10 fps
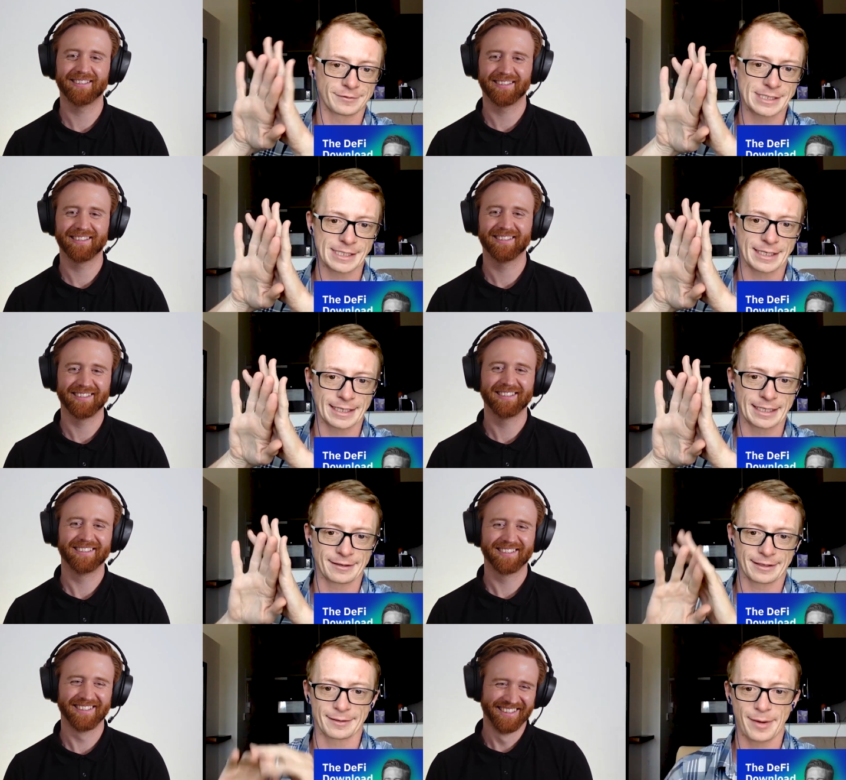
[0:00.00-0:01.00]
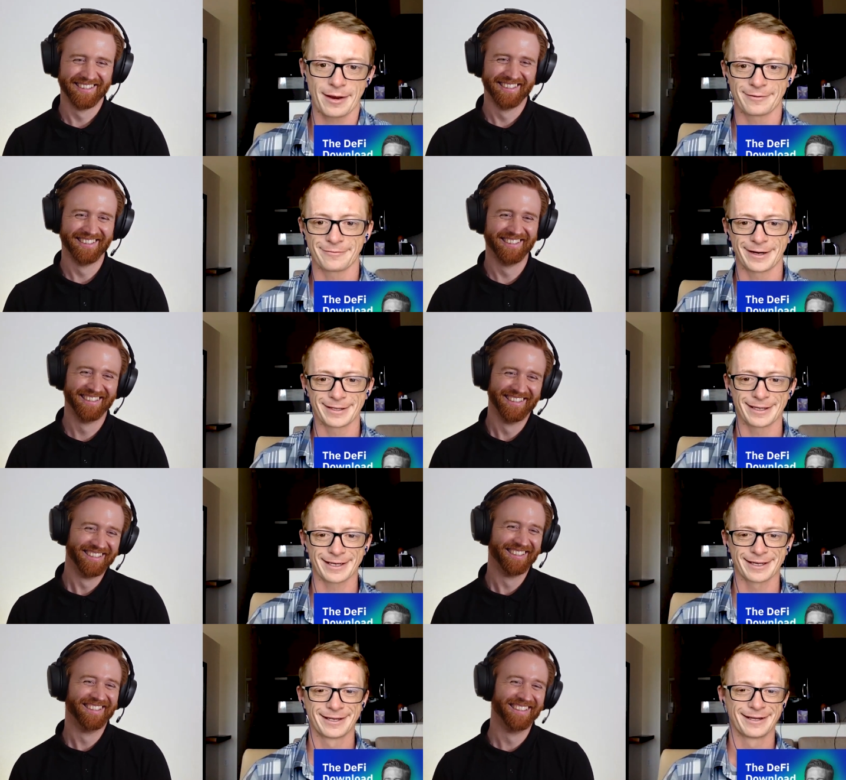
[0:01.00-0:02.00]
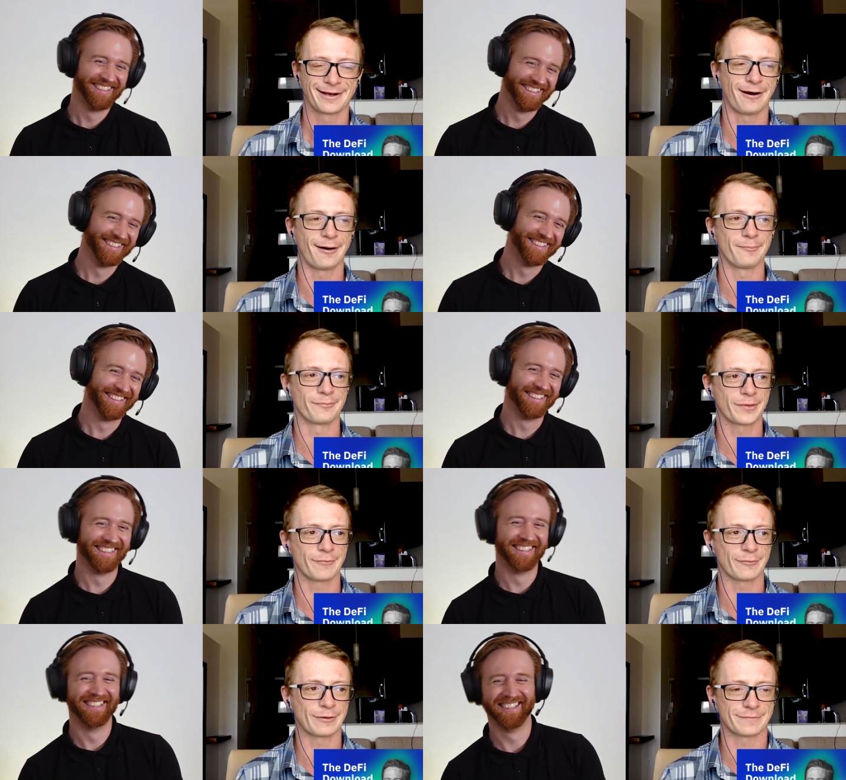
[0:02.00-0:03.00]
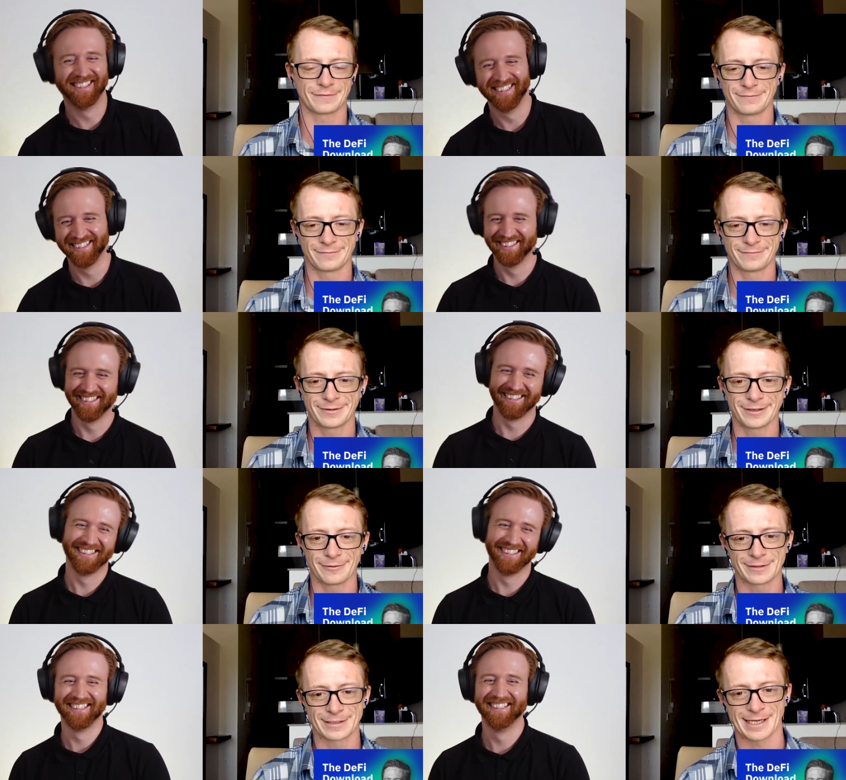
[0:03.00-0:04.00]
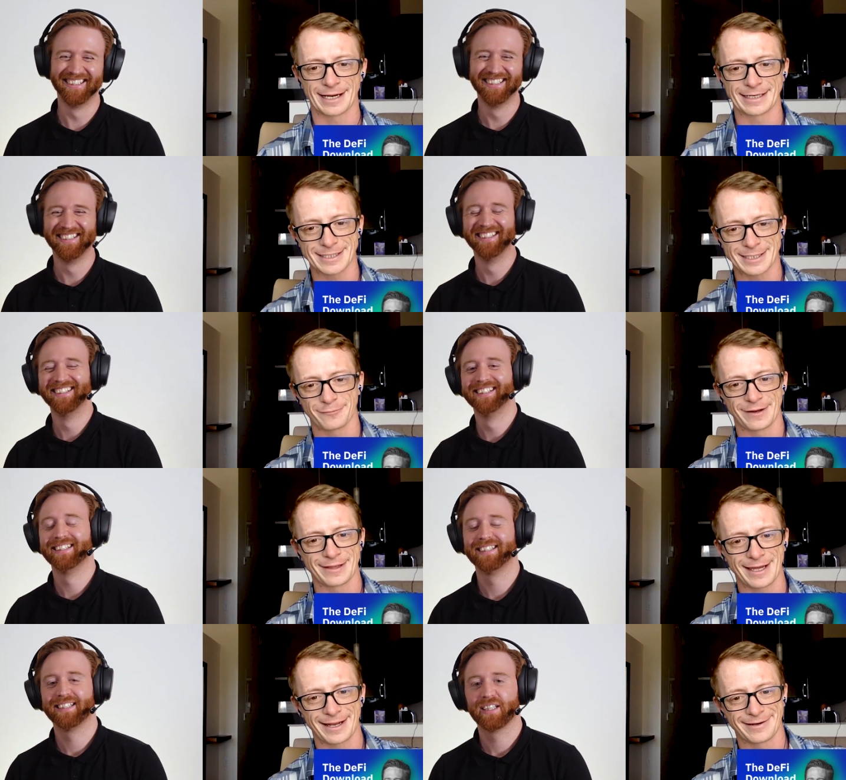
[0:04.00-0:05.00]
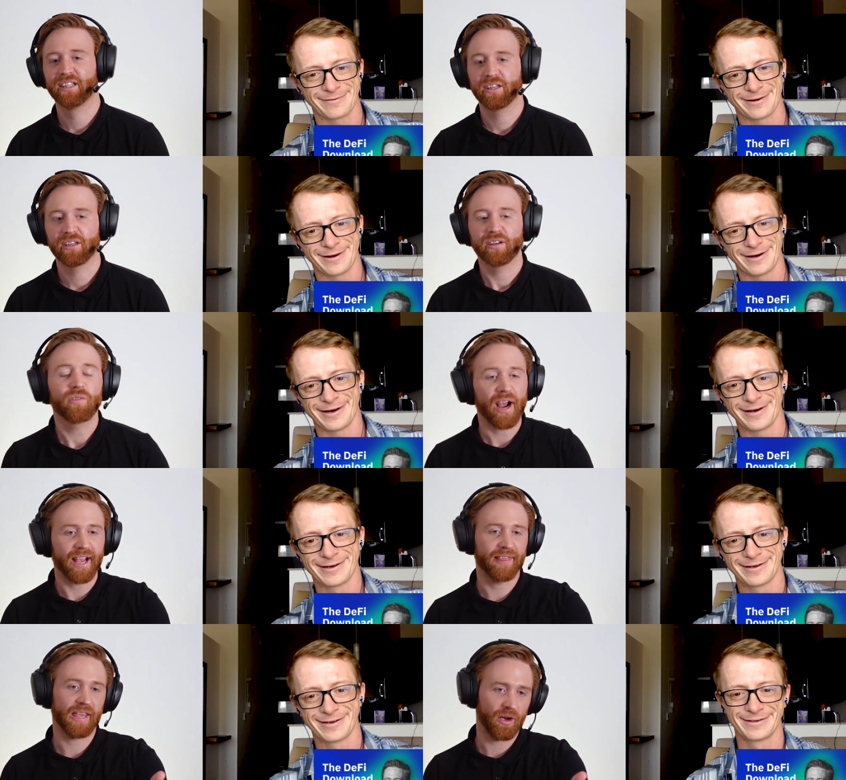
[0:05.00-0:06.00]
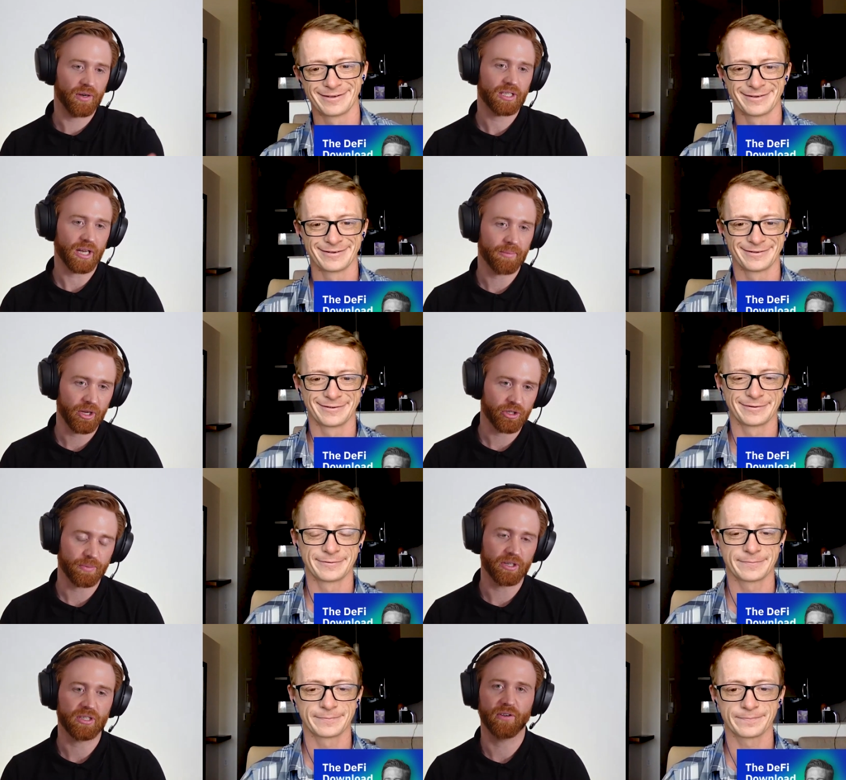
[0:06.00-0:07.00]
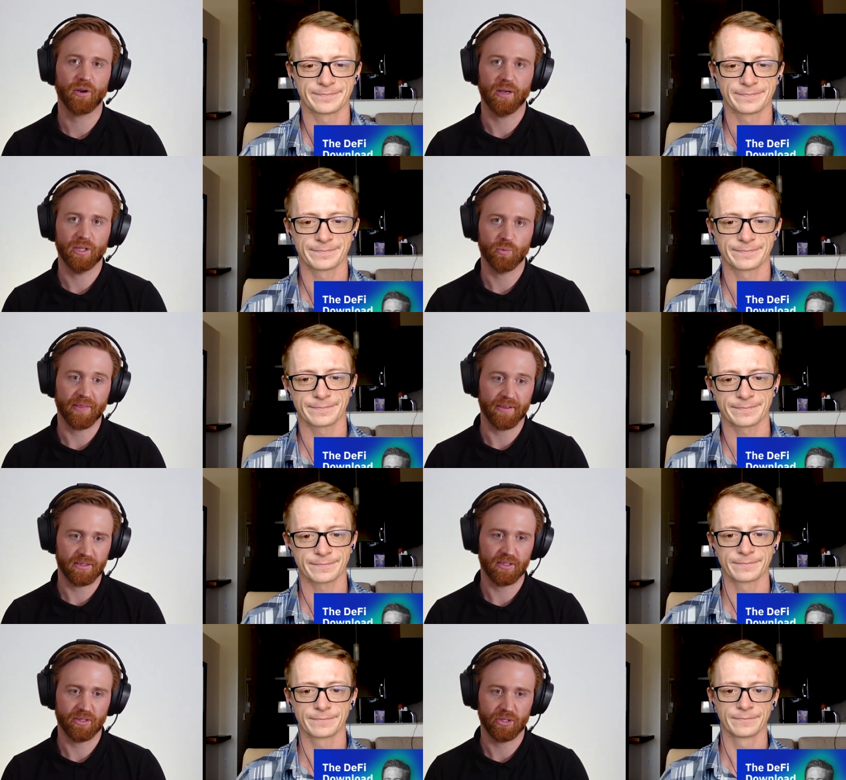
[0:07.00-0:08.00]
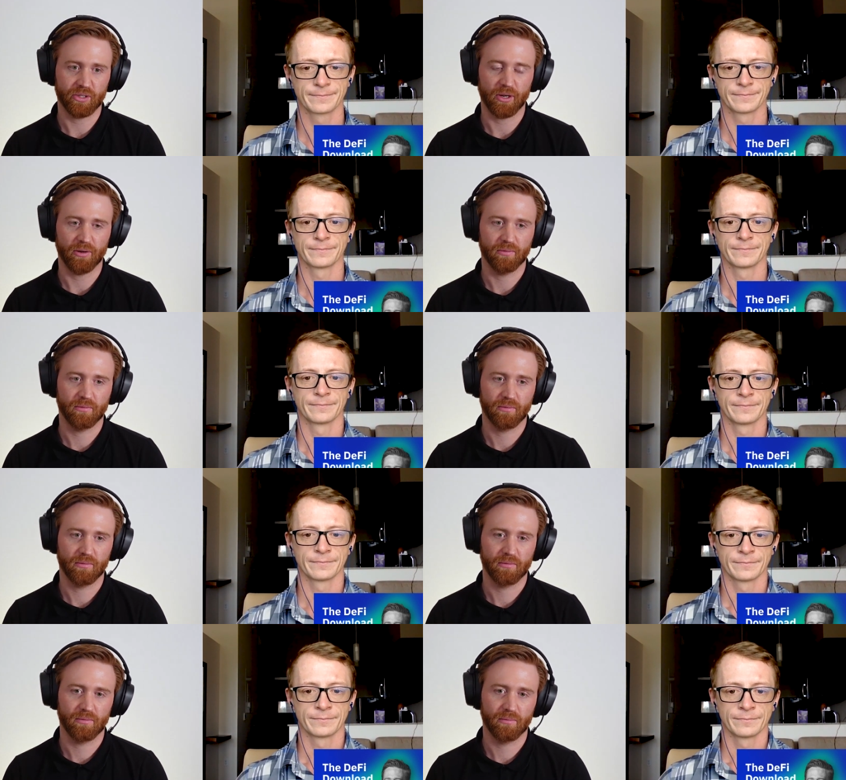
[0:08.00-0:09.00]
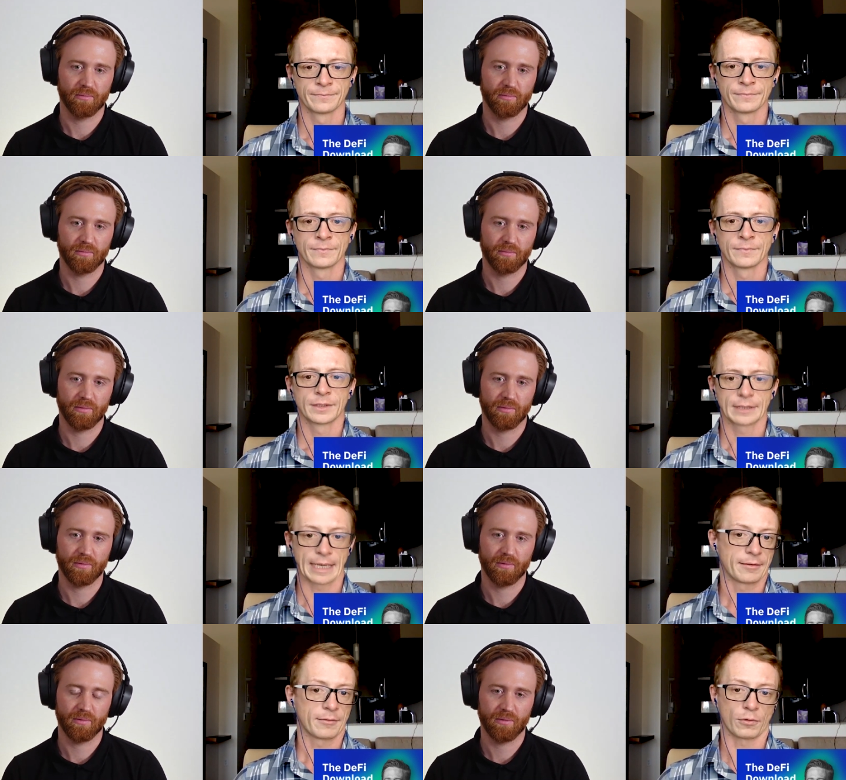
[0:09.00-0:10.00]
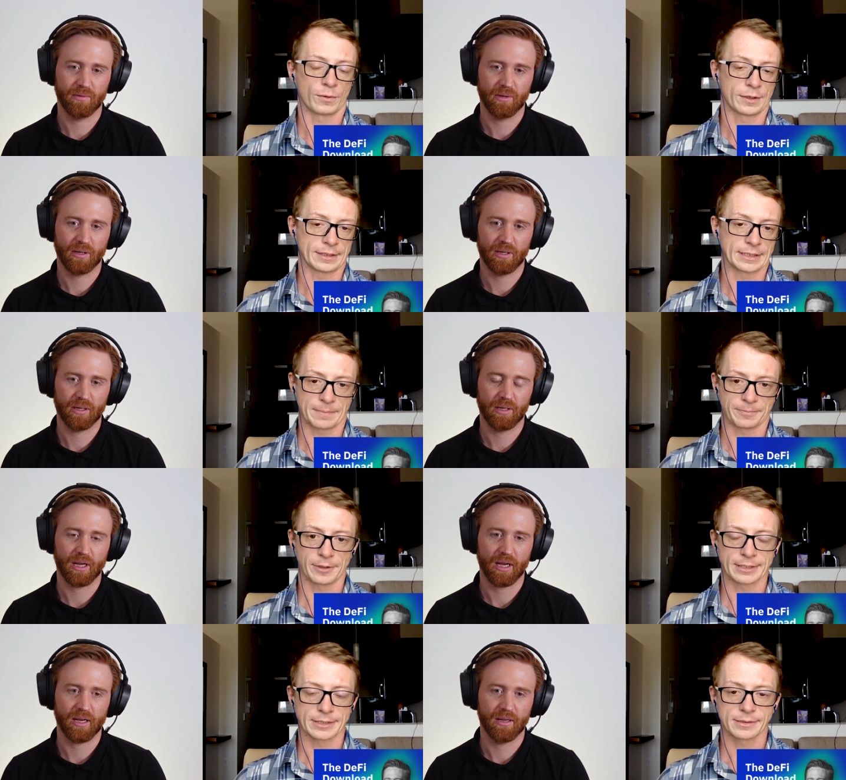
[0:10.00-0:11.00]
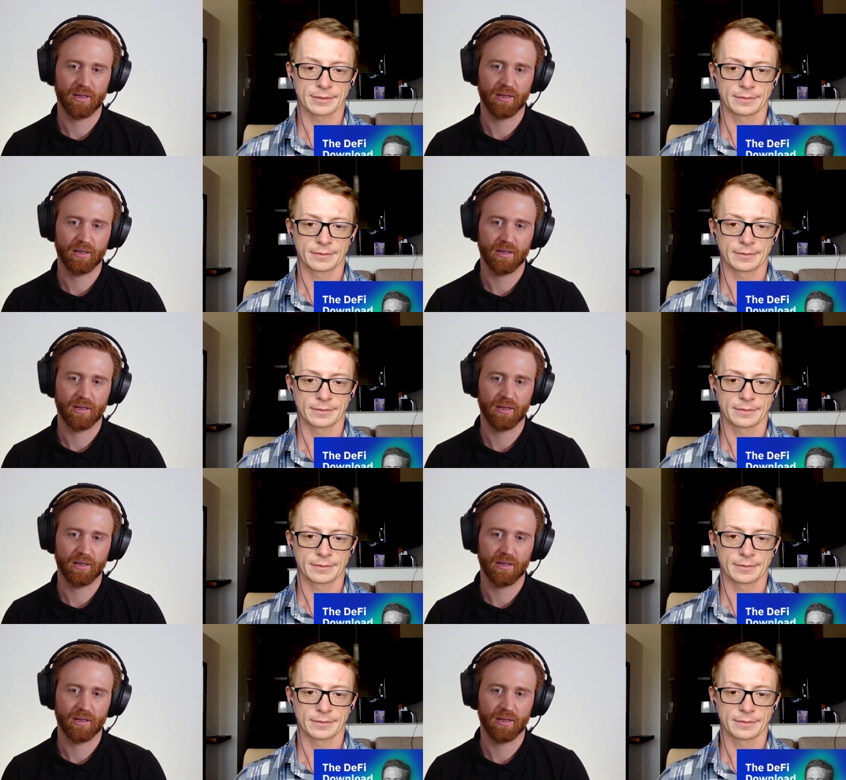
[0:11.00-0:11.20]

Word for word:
Speaker 1: seeing anything about it right like um and we've you know the design is to prevent that right, uh, right,
Speaker 2: and the only time that you're supposed to vote is when there's a
Speaker 1: dispute. Yeah, or one of these upgrades.